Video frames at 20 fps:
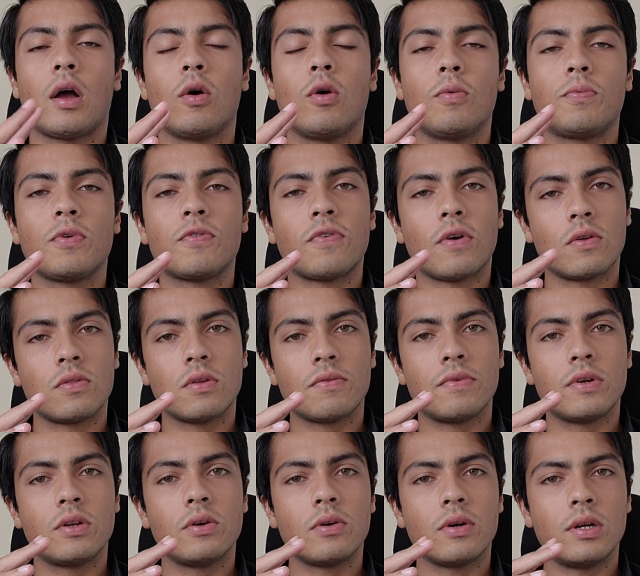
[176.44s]
I hope you found the
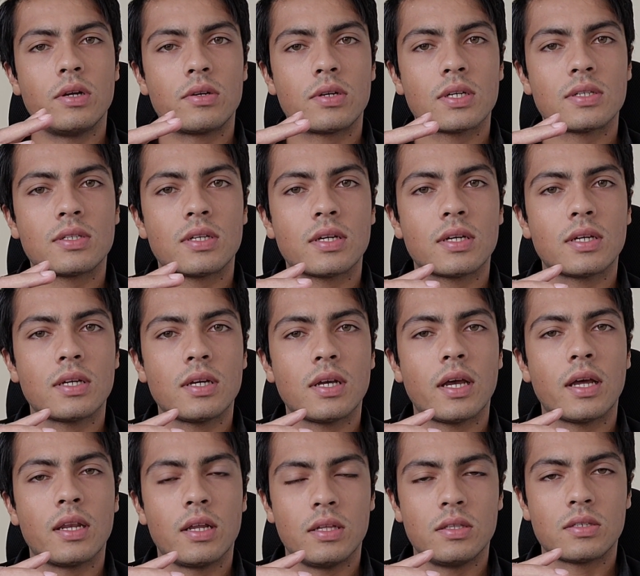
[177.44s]
video interesting
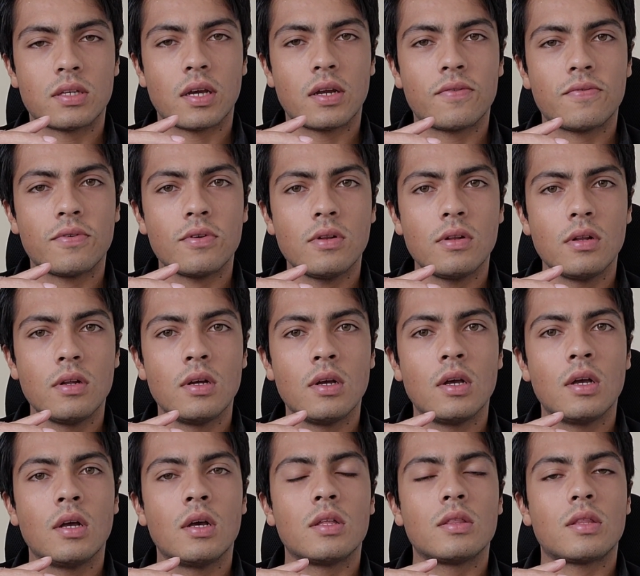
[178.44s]
and insightful.
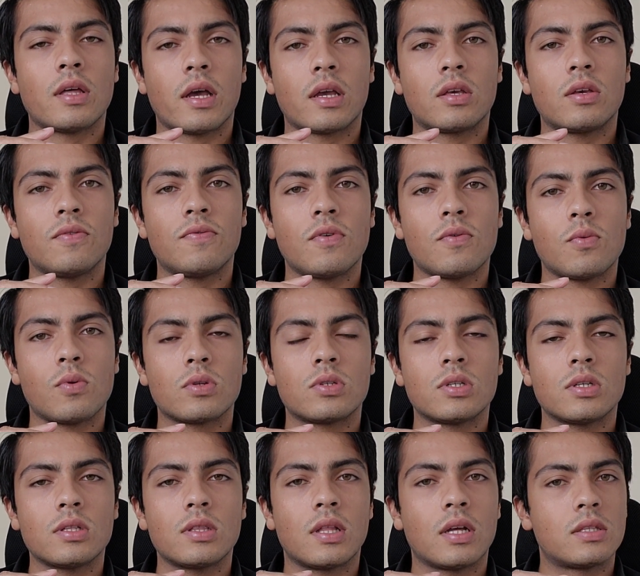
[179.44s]
Thank you for
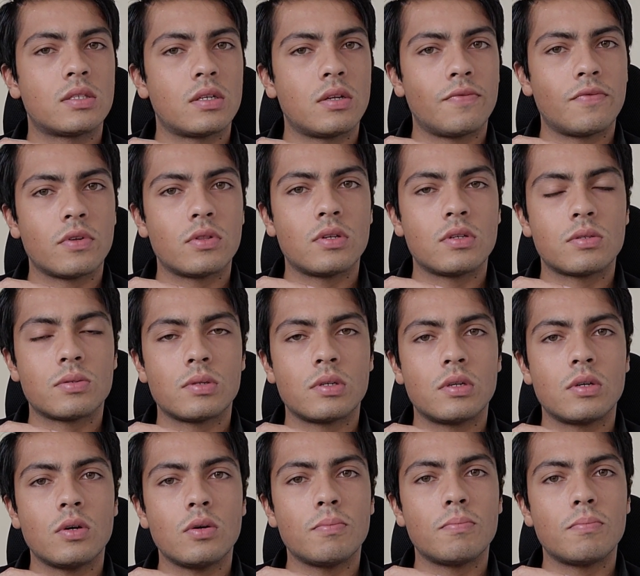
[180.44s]
watching. That's it for this video.